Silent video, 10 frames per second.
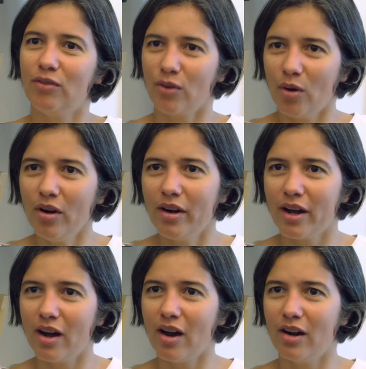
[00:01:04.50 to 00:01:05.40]
in
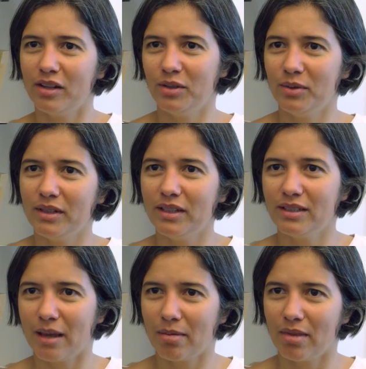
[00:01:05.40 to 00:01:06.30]
Florida are
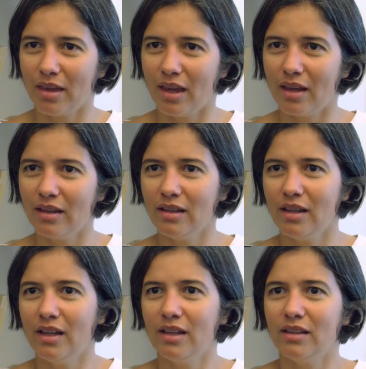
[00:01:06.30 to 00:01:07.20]
doing the same
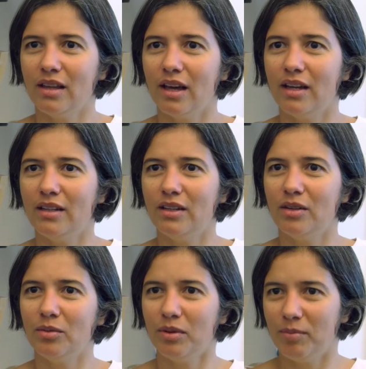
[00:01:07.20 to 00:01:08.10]
thing
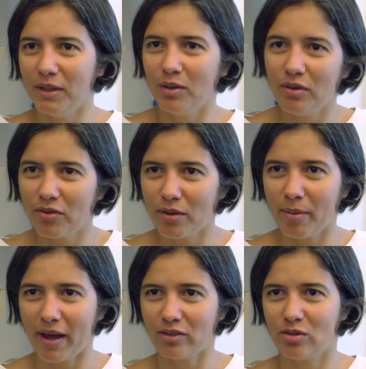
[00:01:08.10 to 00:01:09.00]
that we've been doing
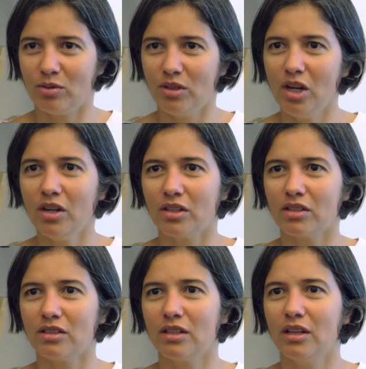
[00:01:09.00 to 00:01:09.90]
for the past two
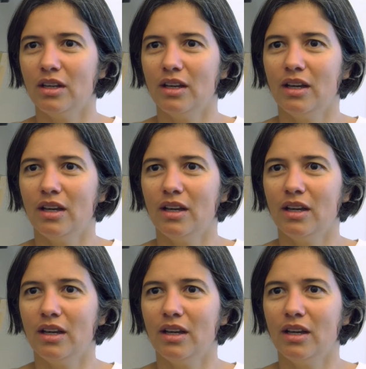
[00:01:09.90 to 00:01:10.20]
years.